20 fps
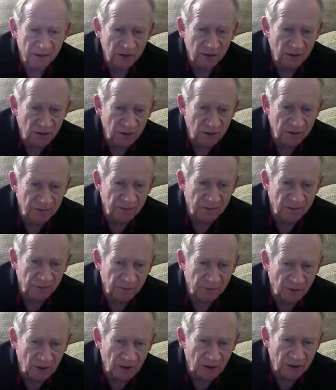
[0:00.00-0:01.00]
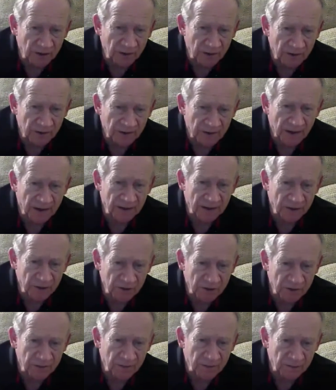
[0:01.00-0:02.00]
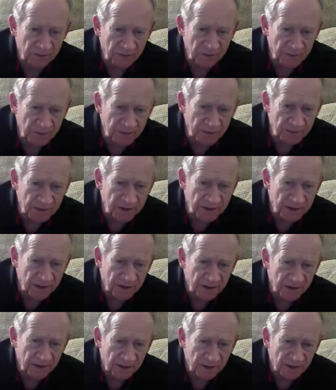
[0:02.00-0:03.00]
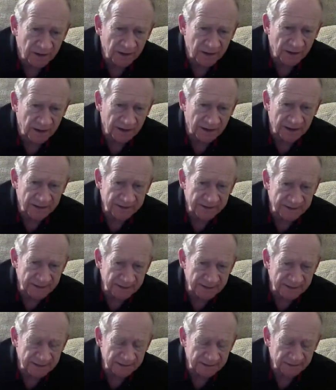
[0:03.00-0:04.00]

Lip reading: You're good for fodder, and you're good for food, and that's it.